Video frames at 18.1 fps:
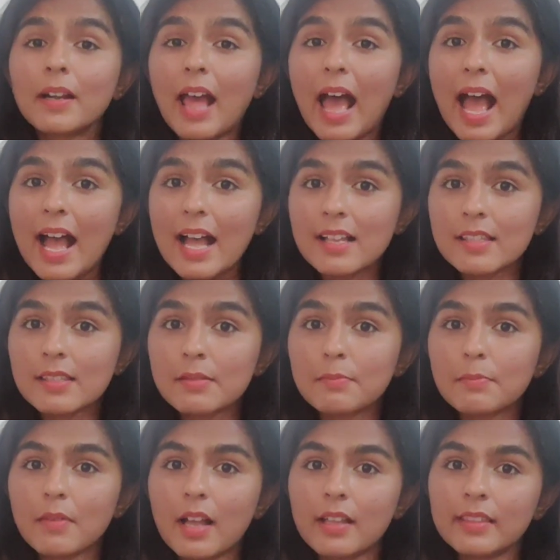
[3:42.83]
But
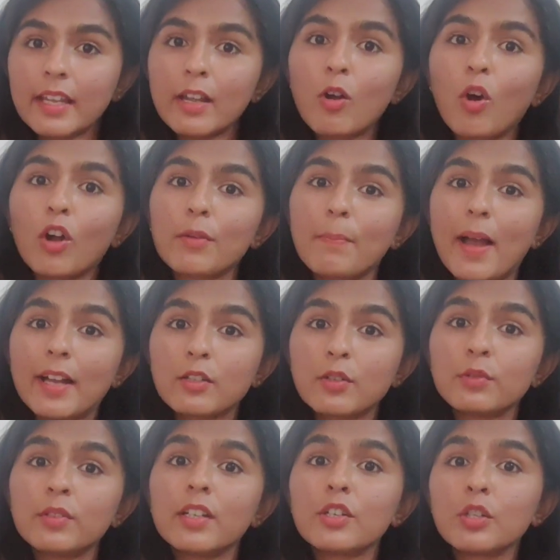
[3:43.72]
as they got
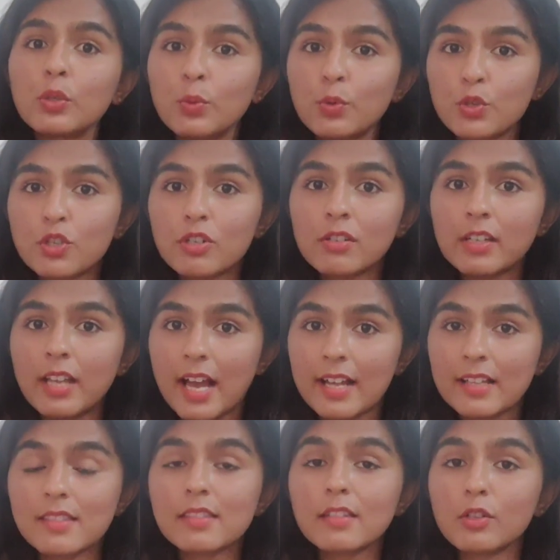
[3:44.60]
back to their usual
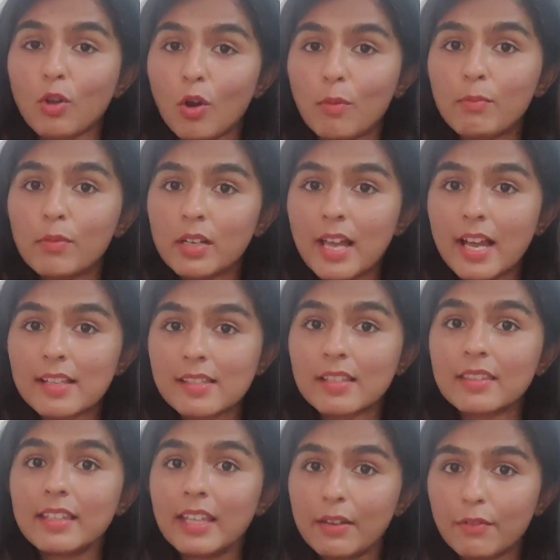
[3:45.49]
diets, the normal diets
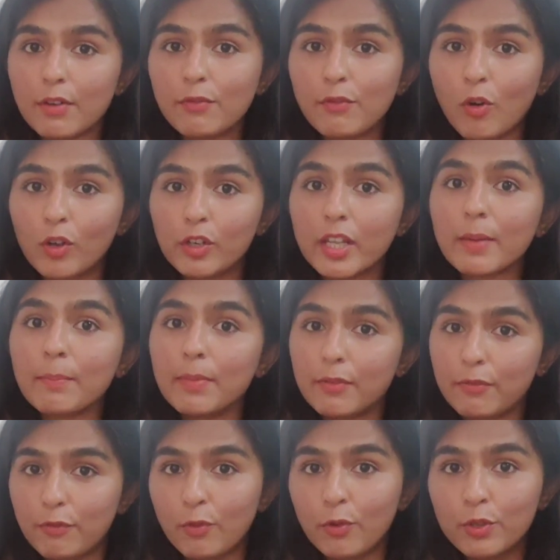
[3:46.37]
that they were following
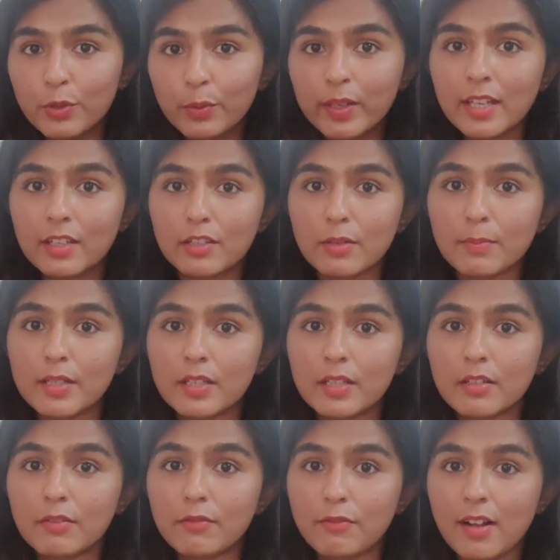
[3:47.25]
before doing
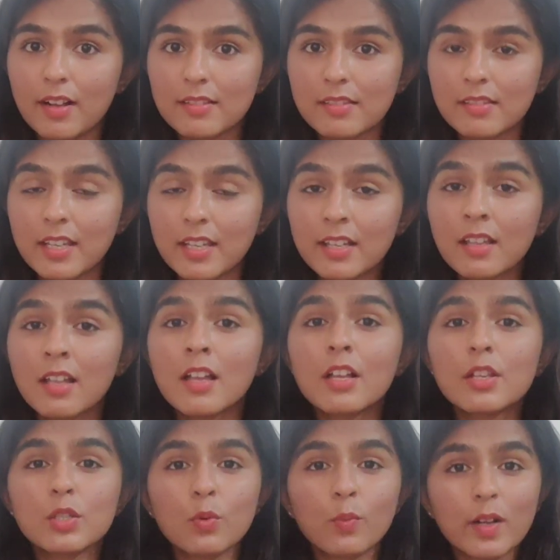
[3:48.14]
intermittent fasting,
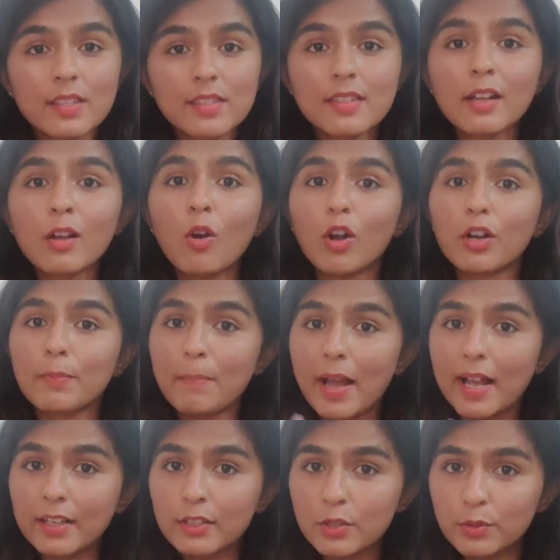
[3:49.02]
so once they got
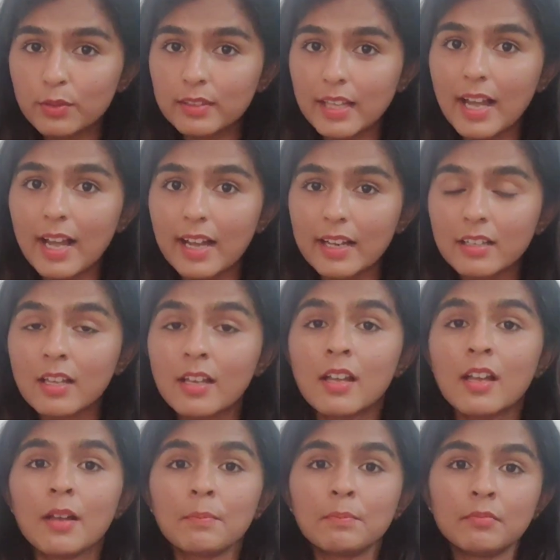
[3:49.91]
back to that,
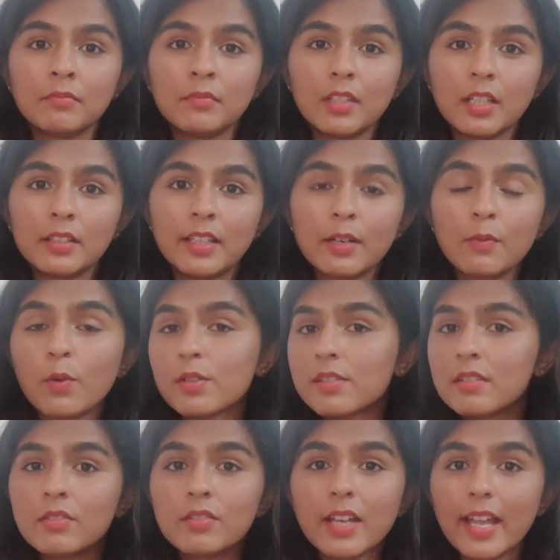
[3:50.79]
there
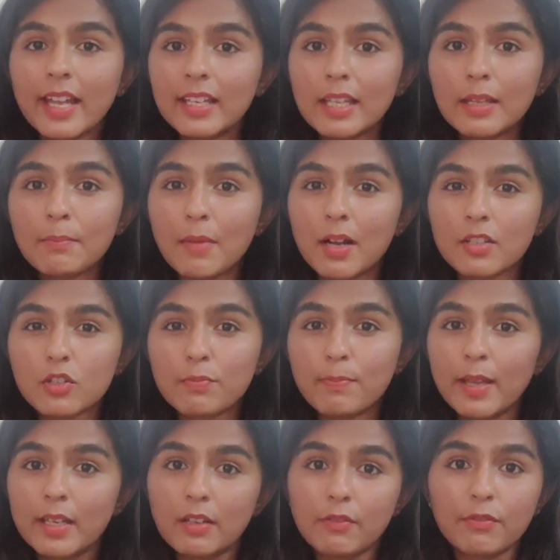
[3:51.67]
wasn't any
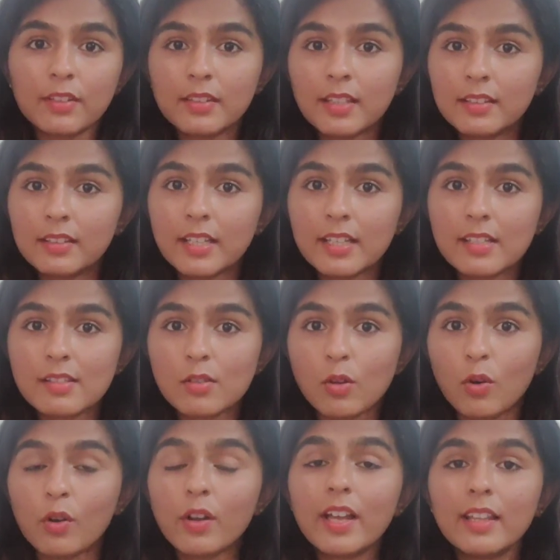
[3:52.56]
much benefit that they
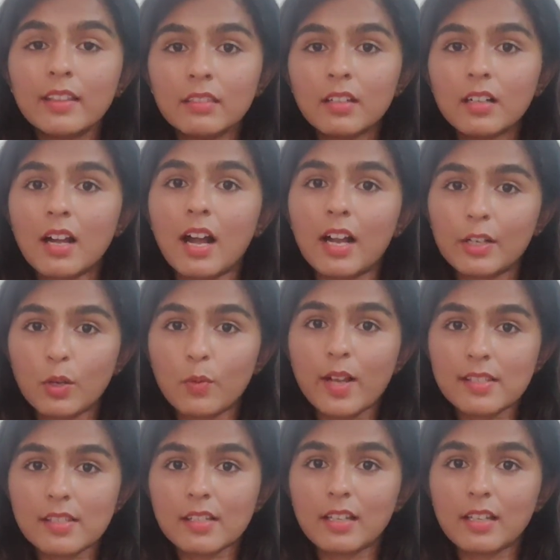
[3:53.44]
saw in the
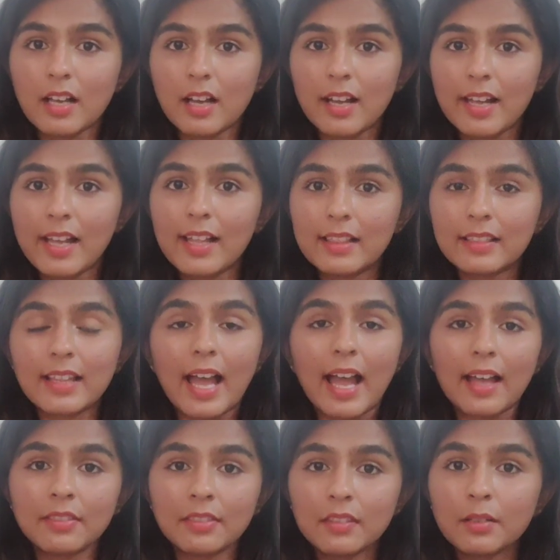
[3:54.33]
cardiovascular health,
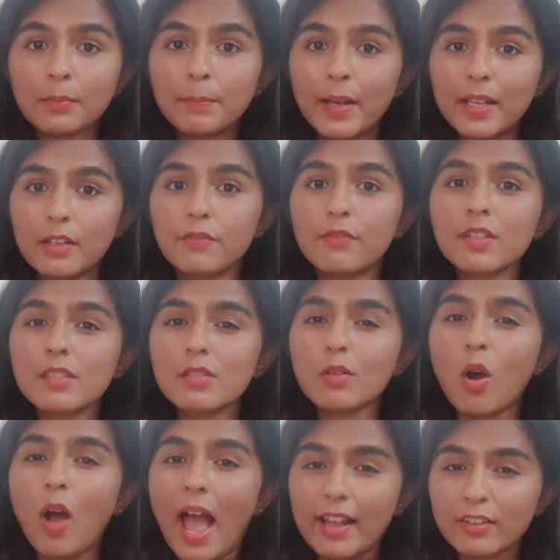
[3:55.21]
and the
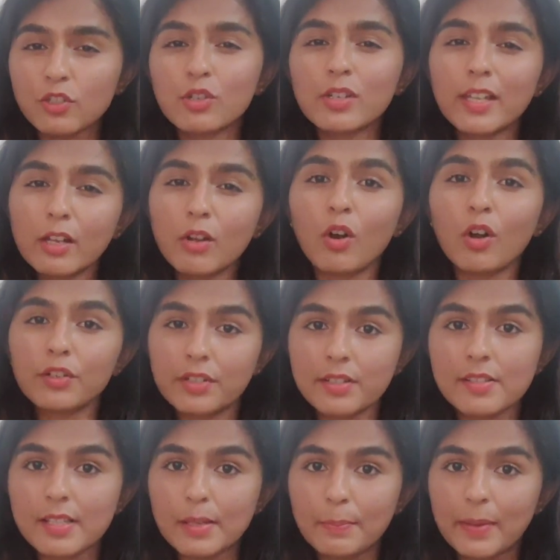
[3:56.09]
benefits actually got
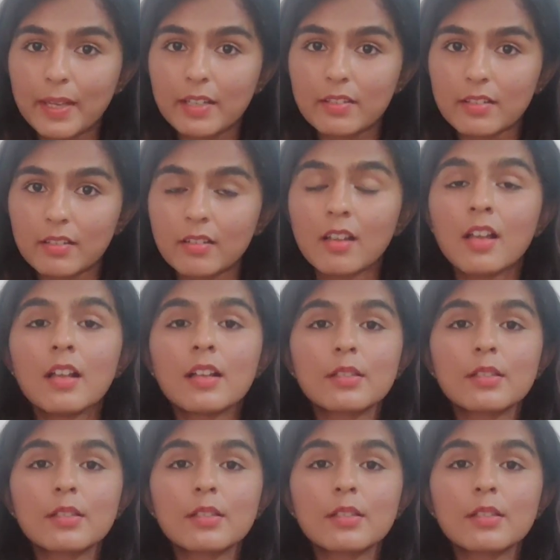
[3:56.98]
dissipated.